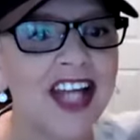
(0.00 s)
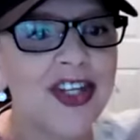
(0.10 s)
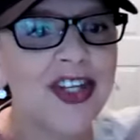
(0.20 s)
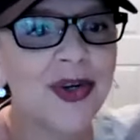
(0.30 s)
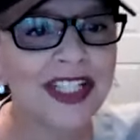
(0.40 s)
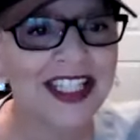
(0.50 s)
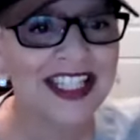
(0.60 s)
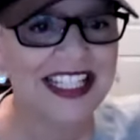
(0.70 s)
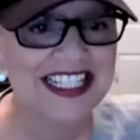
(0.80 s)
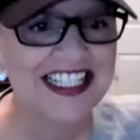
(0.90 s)
and you're
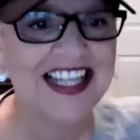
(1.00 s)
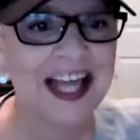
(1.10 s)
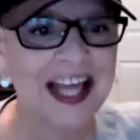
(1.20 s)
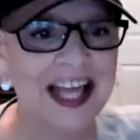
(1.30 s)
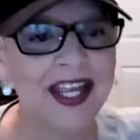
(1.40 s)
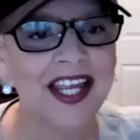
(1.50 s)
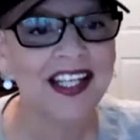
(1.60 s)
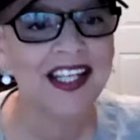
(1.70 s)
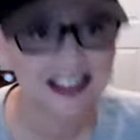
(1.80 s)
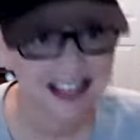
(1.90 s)
releasing that
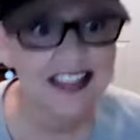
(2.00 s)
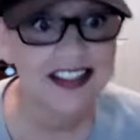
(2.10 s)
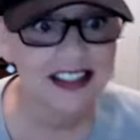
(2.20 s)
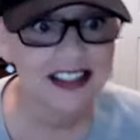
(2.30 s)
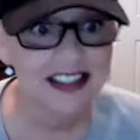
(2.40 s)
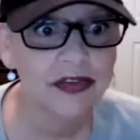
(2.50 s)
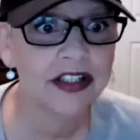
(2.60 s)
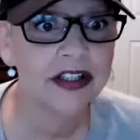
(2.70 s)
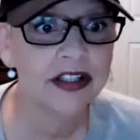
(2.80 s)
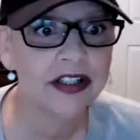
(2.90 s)
pain. That's self
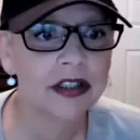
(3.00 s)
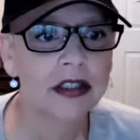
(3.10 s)
care,